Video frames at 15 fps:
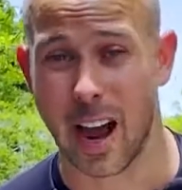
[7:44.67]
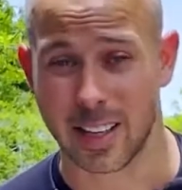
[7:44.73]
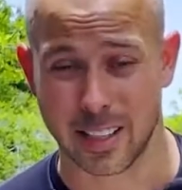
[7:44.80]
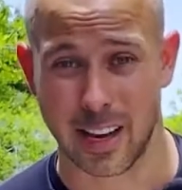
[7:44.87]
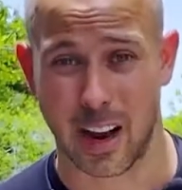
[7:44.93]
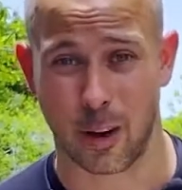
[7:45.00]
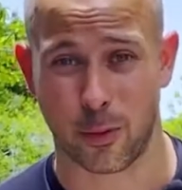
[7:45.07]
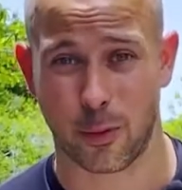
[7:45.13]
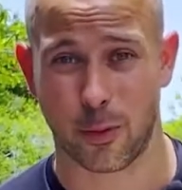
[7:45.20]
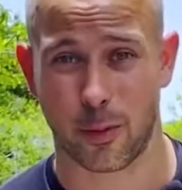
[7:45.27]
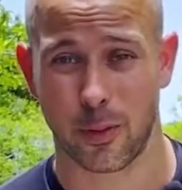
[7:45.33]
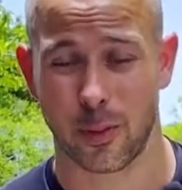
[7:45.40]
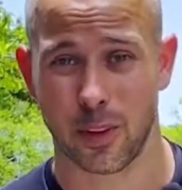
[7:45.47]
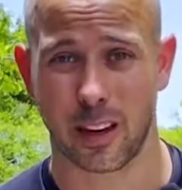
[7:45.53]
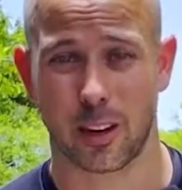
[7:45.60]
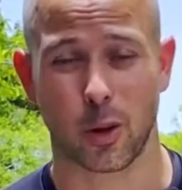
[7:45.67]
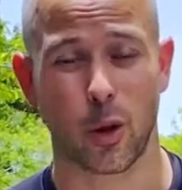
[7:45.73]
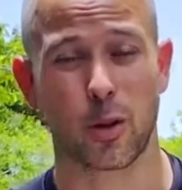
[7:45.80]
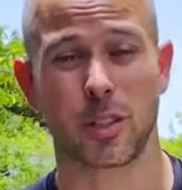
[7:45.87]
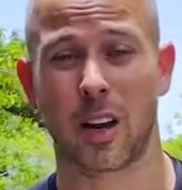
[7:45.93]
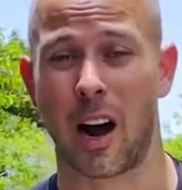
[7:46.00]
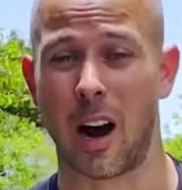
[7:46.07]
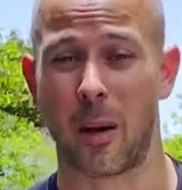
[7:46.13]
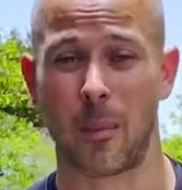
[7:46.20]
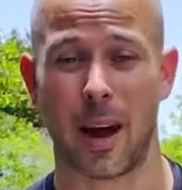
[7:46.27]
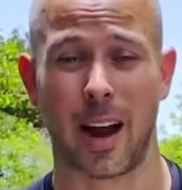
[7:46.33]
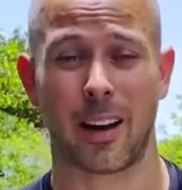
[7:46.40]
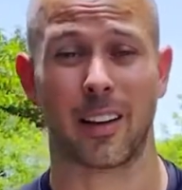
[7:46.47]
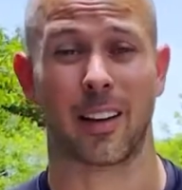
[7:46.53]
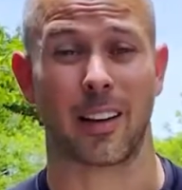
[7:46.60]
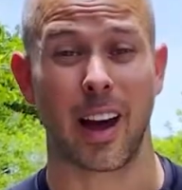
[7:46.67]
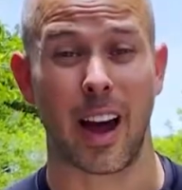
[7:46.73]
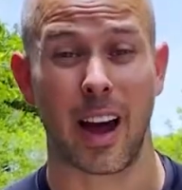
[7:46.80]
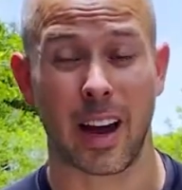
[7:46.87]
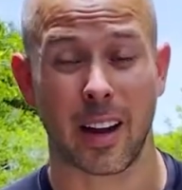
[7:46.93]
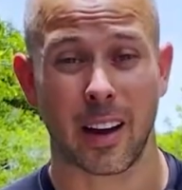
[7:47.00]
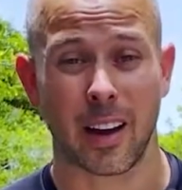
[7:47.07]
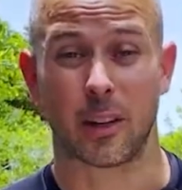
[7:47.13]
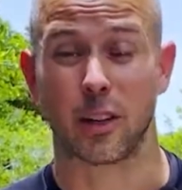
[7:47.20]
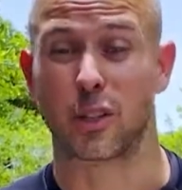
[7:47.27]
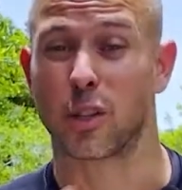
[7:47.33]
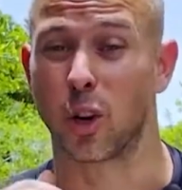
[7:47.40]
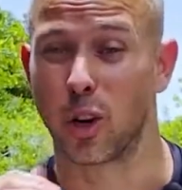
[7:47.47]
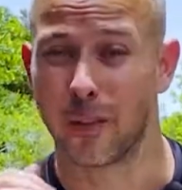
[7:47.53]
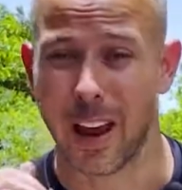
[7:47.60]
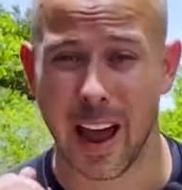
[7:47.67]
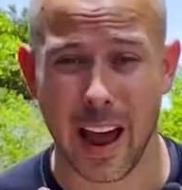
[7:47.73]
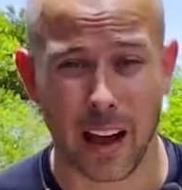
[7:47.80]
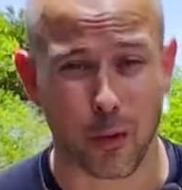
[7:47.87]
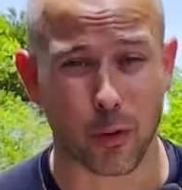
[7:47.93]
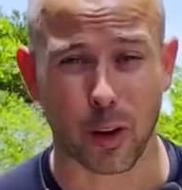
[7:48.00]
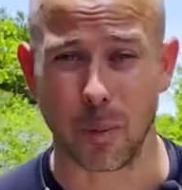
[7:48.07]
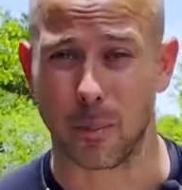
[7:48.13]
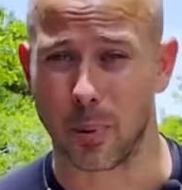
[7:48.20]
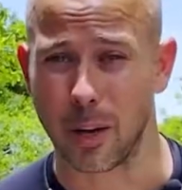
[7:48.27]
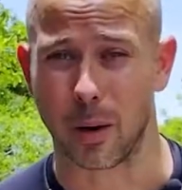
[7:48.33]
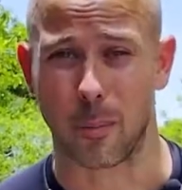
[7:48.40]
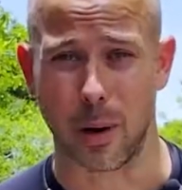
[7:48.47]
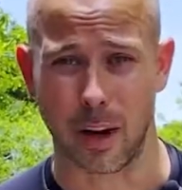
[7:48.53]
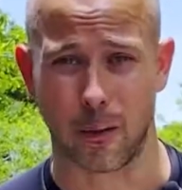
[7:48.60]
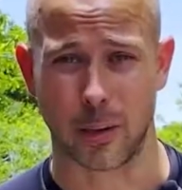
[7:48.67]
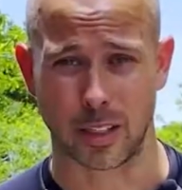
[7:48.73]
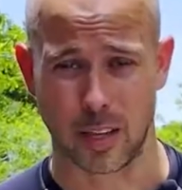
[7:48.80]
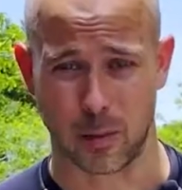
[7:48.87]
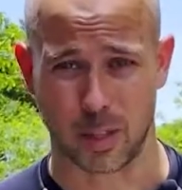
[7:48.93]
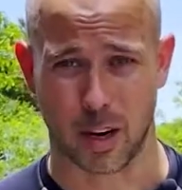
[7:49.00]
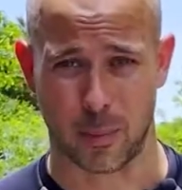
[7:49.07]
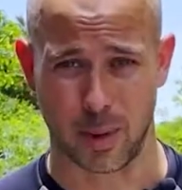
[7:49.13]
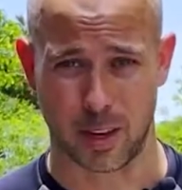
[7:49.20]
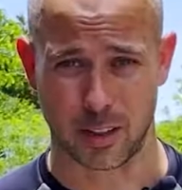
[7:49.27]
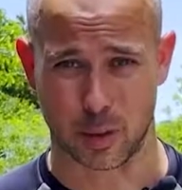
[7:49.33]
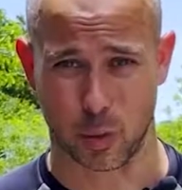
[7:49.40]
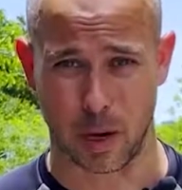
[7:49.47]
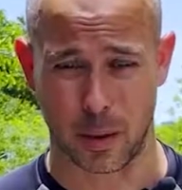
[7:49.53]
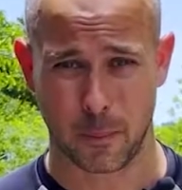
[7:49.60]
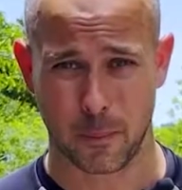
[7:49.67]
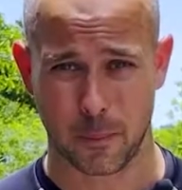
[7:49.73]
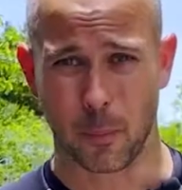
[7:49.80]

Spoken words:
SF in close combat. The guy deserved every bit of benefits that was coming his way.